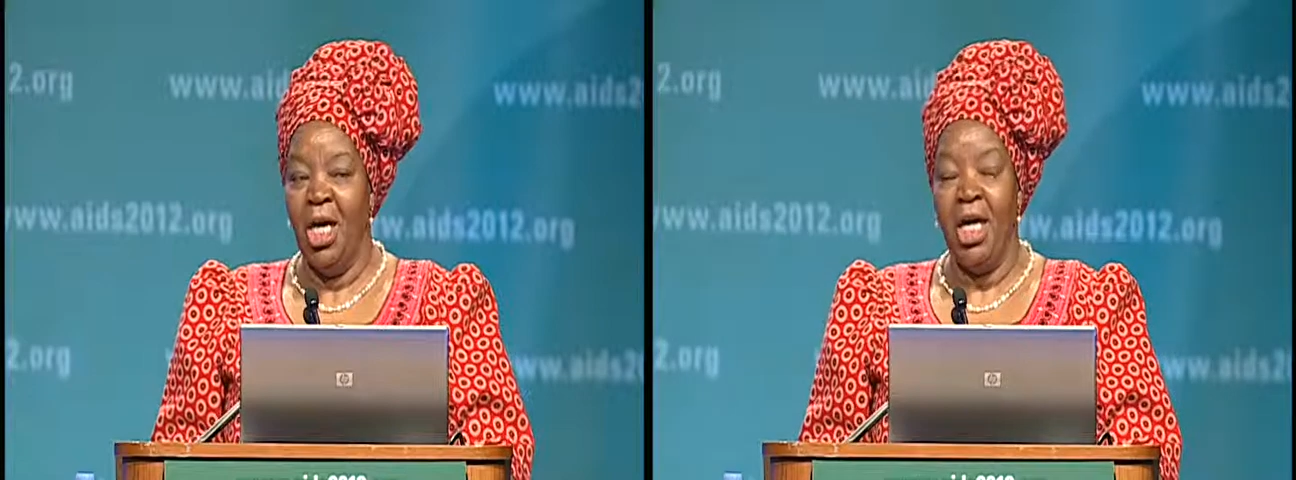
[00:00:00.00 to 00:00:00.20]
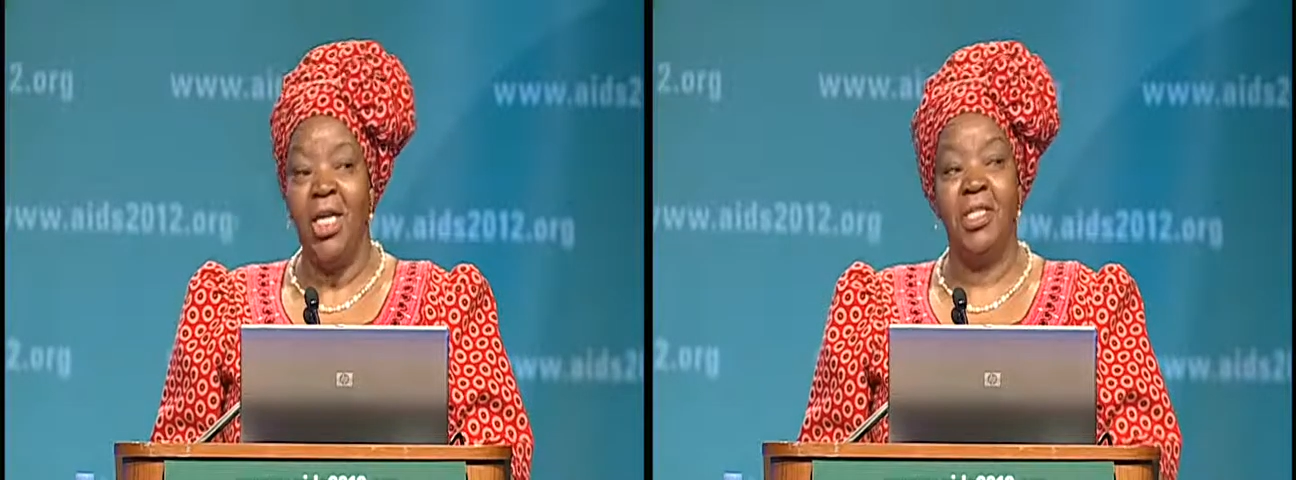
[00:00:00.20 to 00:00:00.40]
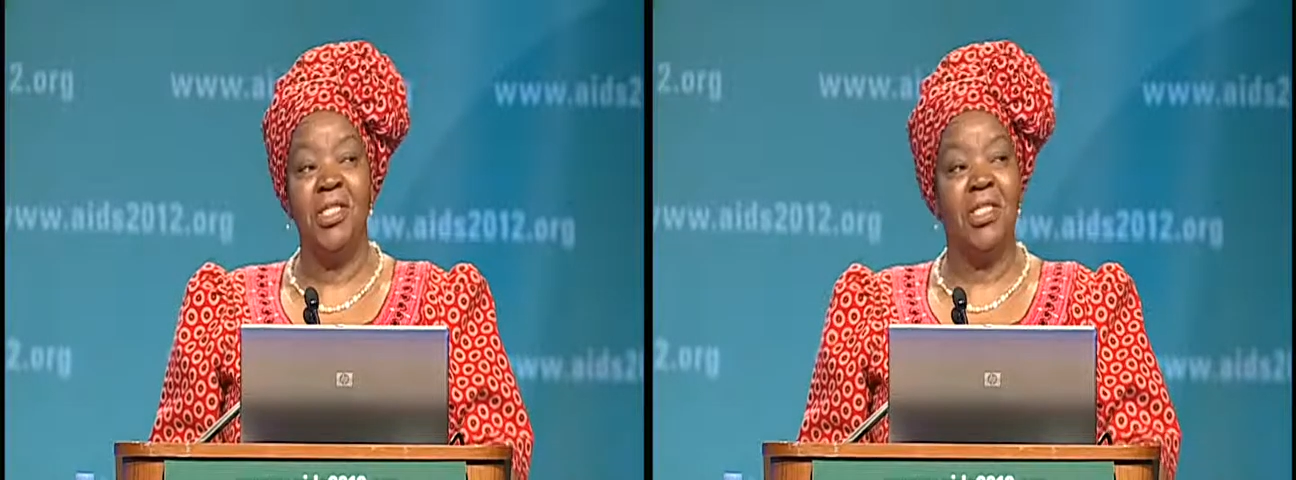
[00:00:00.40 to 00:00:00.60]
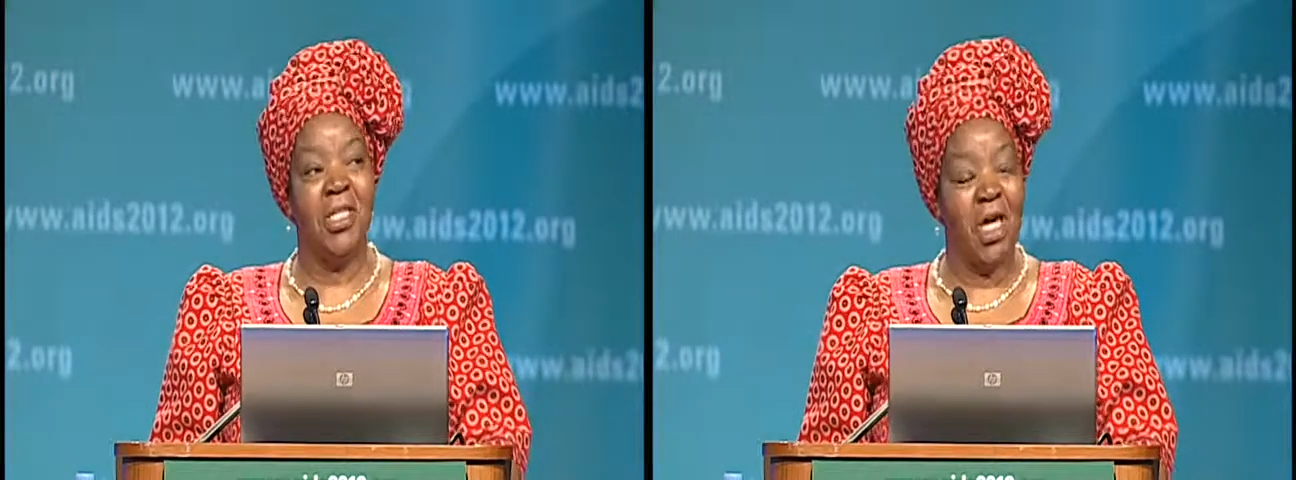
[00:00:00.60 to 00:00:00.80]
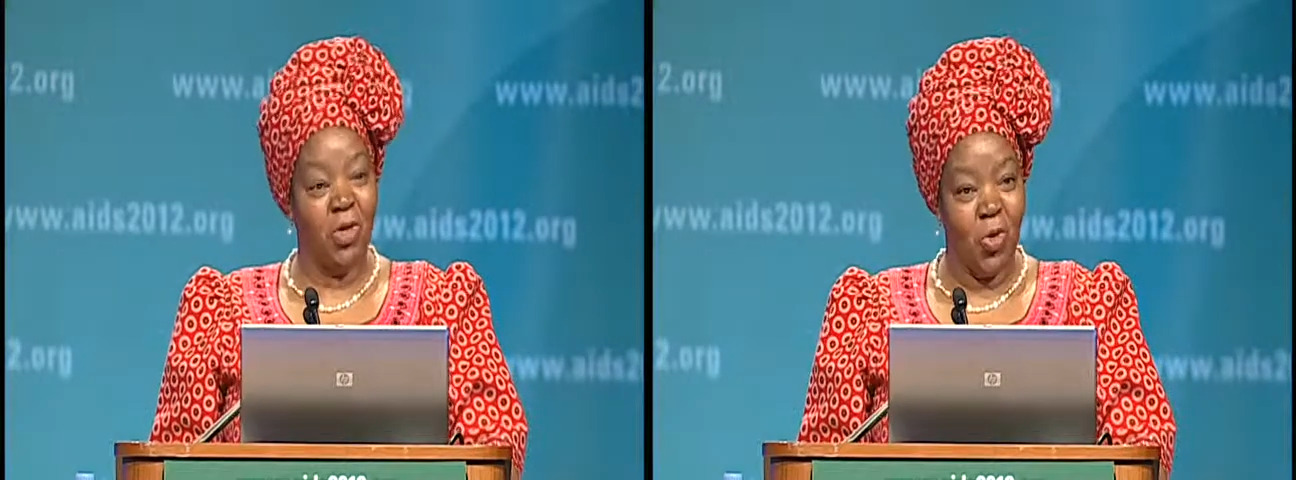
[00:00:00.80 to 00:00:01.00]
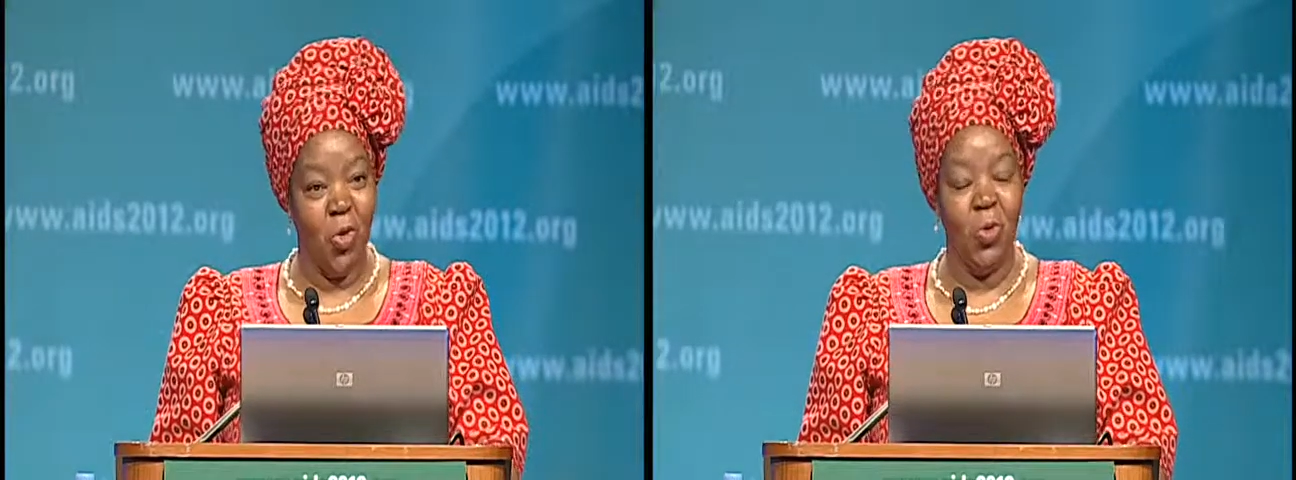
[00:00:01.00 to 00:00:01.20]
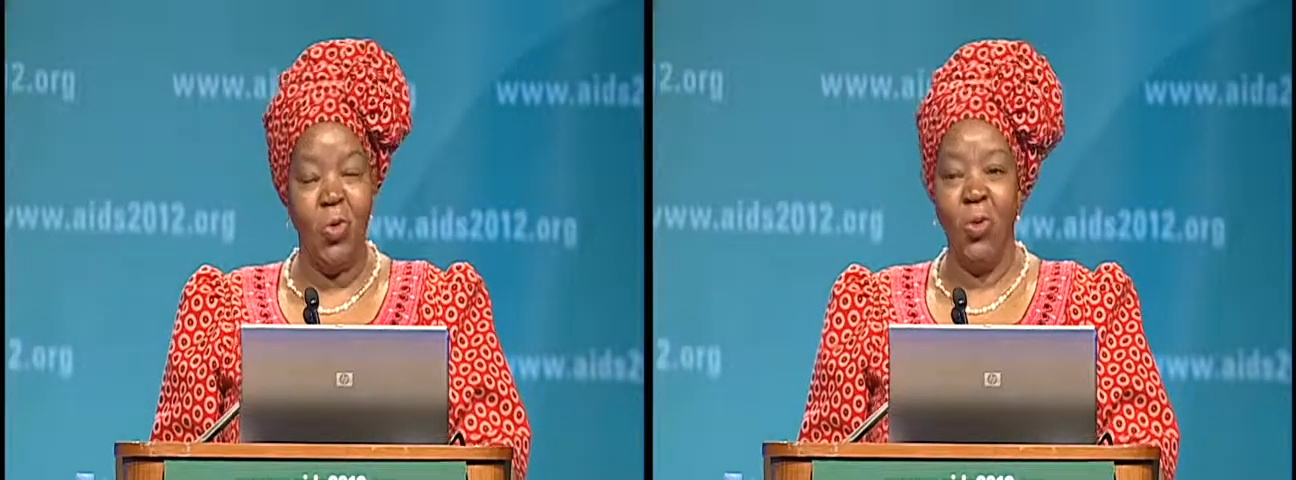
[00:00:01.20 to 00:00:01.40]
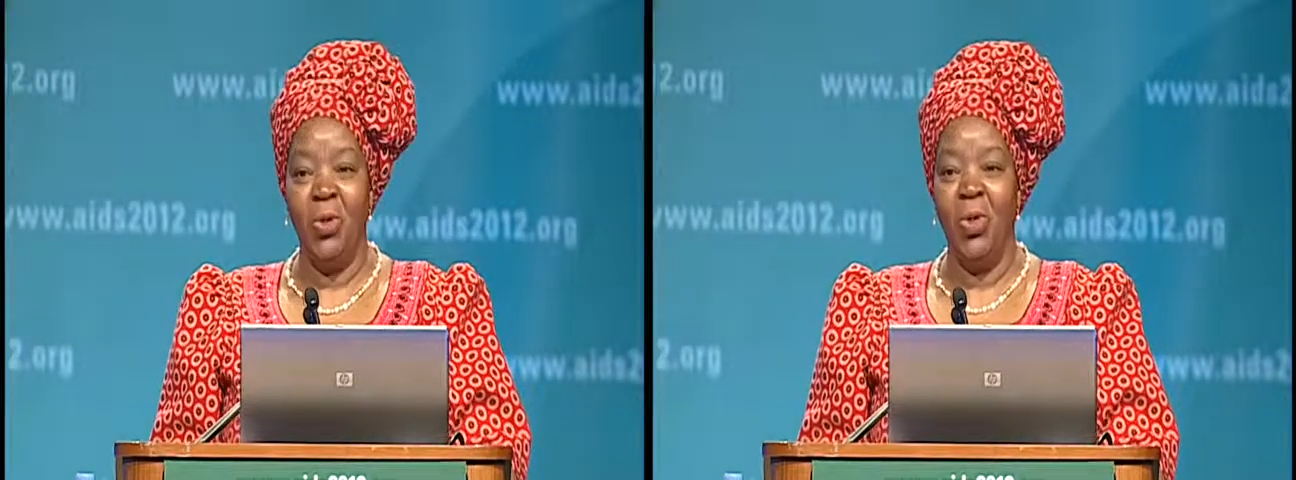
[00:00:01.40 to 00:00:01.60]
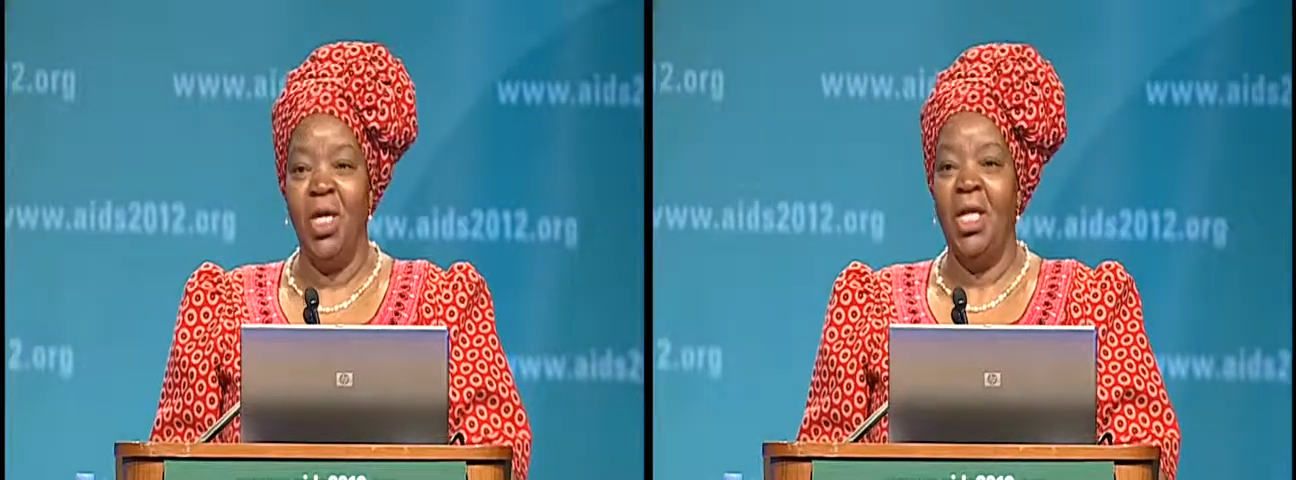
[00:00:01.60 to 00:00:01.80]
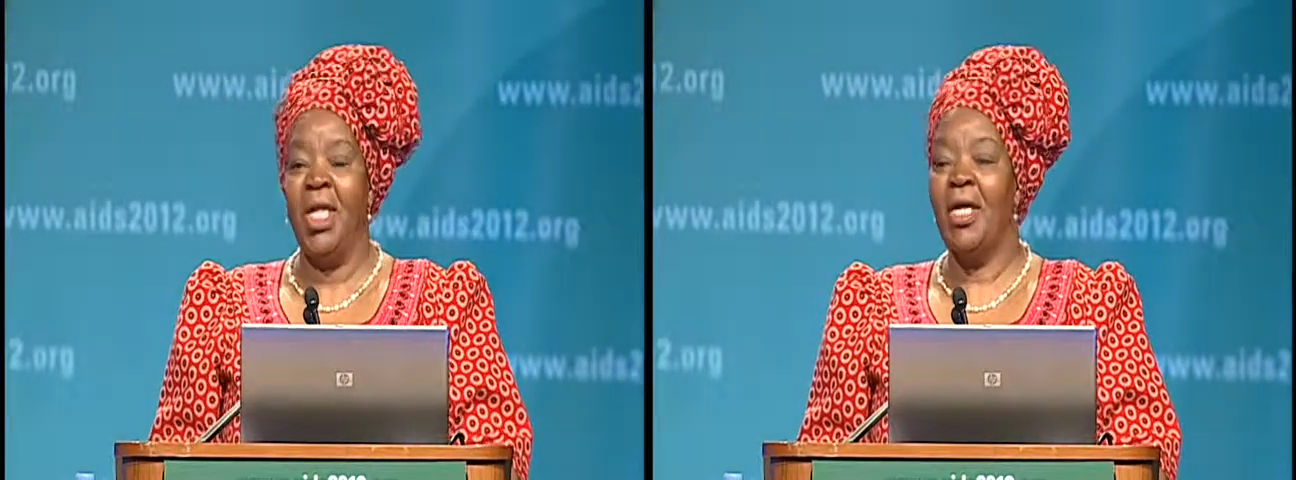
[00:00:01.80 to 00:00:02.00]
It is here too
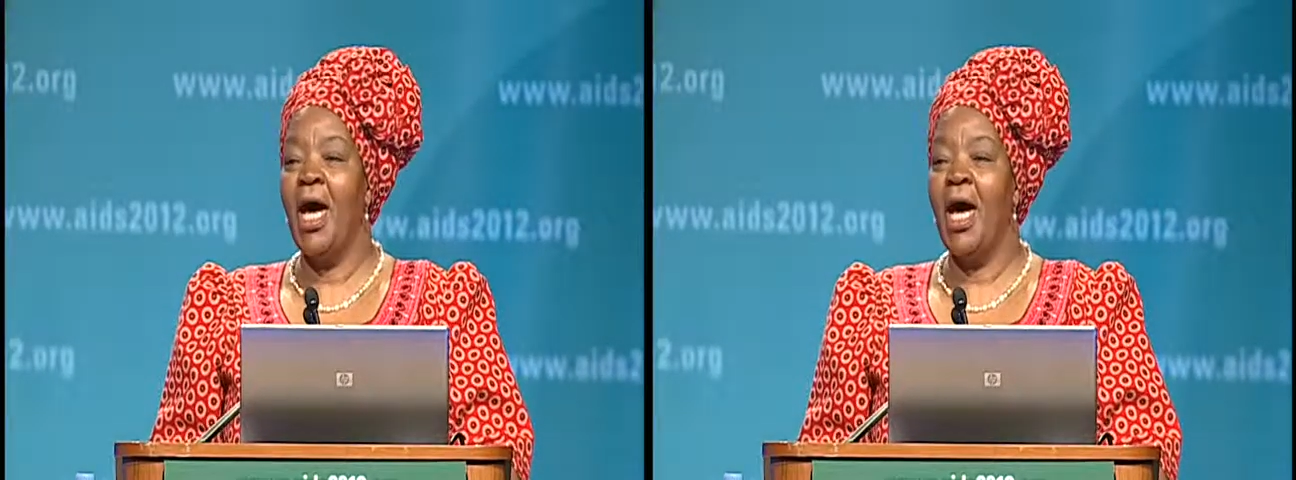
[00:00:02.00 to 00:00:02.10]
that